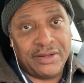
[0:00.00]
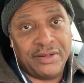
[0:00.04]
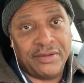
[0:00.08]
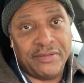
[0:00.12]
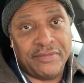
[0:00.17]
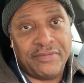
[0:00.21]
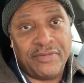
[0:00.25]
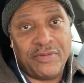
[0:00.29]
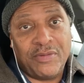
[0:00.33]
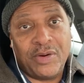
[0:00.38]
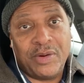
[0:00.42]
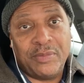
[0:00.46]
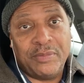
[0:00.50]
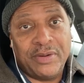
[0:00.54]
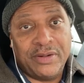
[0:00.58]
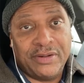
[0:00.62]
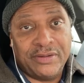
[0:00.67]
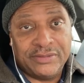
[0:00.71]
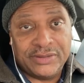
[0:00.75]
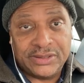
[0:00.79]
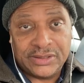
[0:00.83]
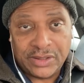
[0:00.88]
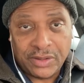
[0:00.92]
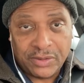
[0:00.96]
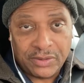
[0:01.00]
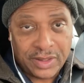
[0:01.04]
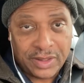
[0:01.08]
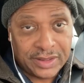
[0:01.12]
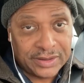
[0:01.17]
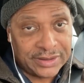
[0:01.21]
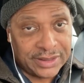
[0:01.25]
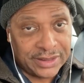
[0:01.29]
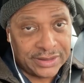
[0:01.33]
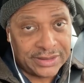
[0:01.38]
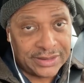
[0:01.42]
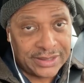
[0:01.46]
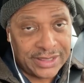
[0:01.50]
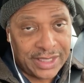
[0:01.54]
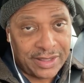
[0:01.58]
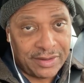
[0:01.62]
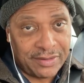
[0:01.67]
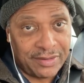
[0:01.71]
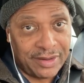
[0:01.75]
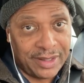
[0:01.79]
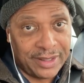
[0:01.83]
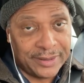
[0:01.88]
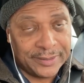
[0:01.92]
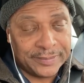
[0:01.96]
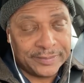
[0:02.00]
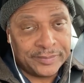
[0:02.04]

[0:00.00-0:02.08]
in the form of sodas, etc.